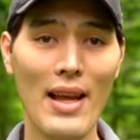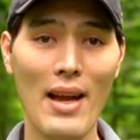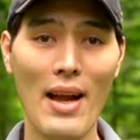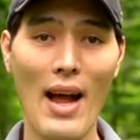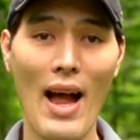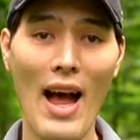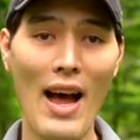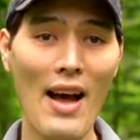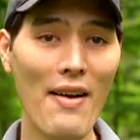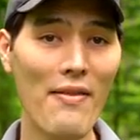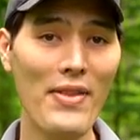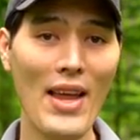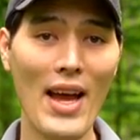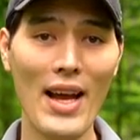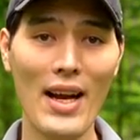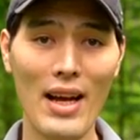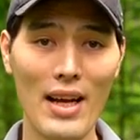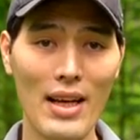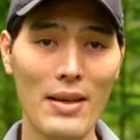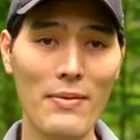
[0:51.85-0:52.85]
have
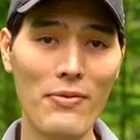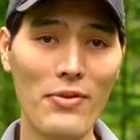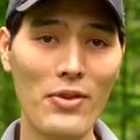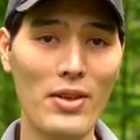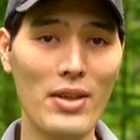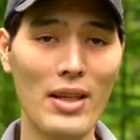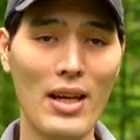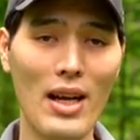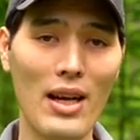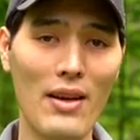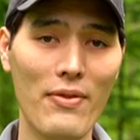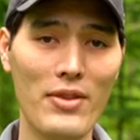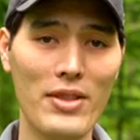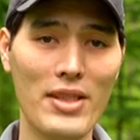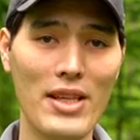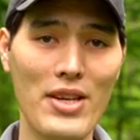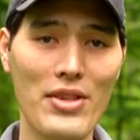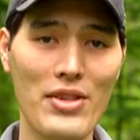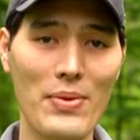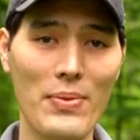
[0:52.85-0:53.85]
that upfront
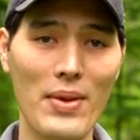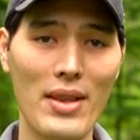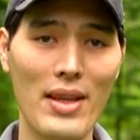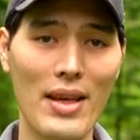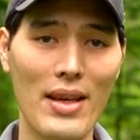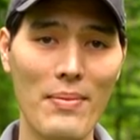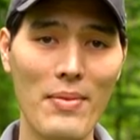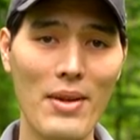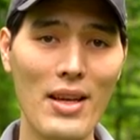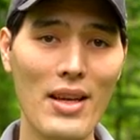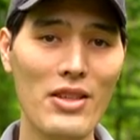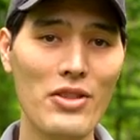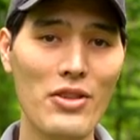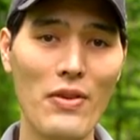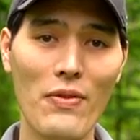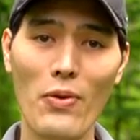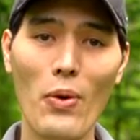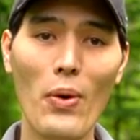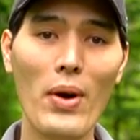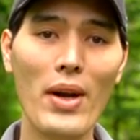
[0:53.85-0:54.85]
conversation with them
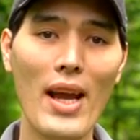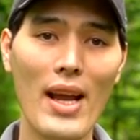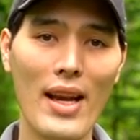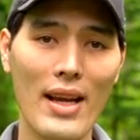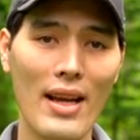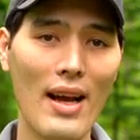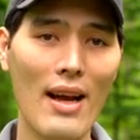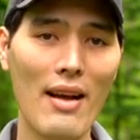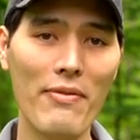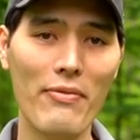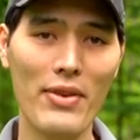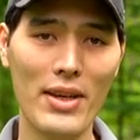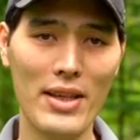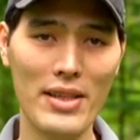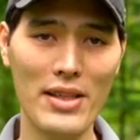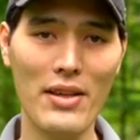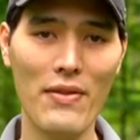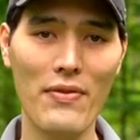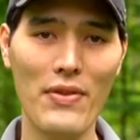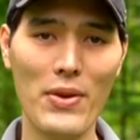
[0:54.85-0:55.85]
to avoid any
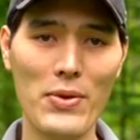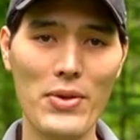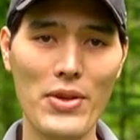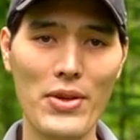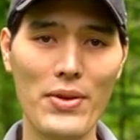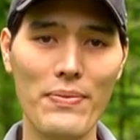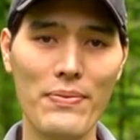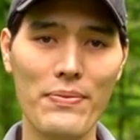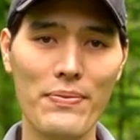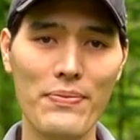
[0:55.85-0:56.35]
conflicts in the future.